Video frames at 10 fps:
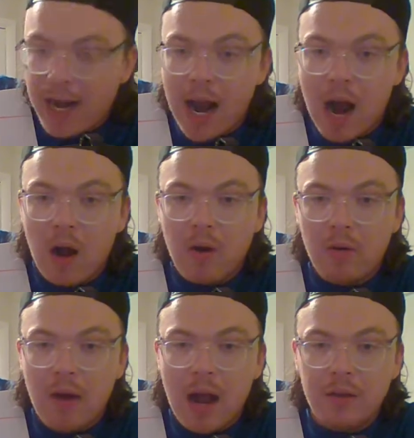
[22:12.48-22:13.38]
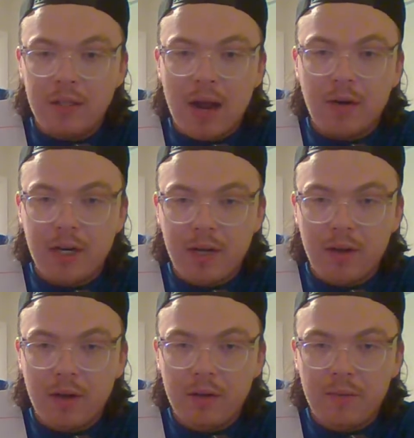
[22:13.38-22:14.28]
out around down
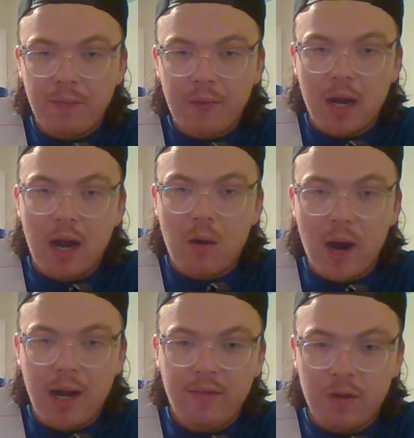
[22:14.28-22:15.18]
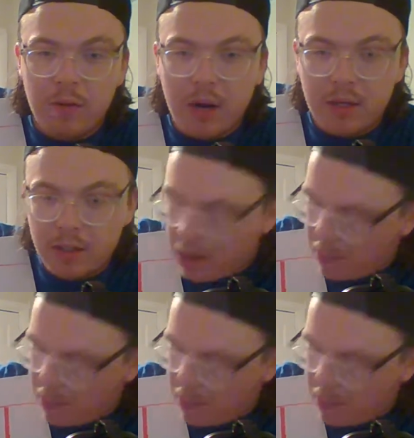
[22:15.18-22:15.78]
here, waiting for the puck to come